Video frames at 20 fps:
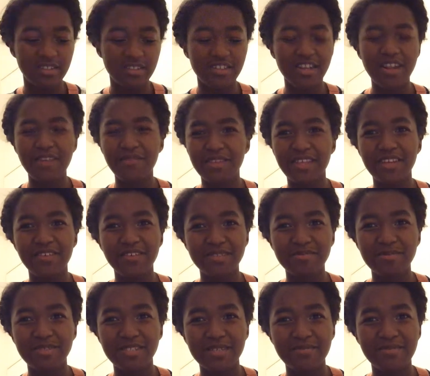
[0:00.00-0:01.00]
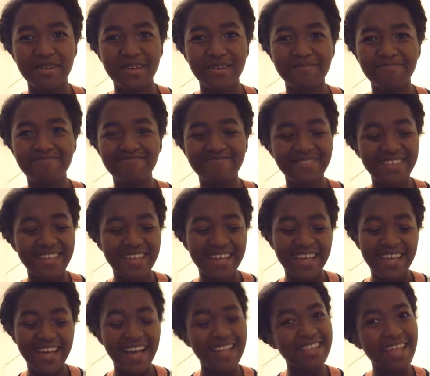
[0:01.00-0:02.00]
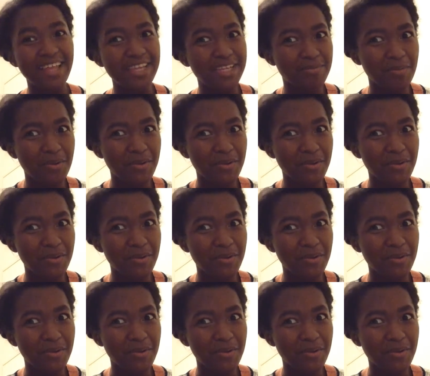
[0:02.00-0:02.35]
They're not really Christmassy, but I like them,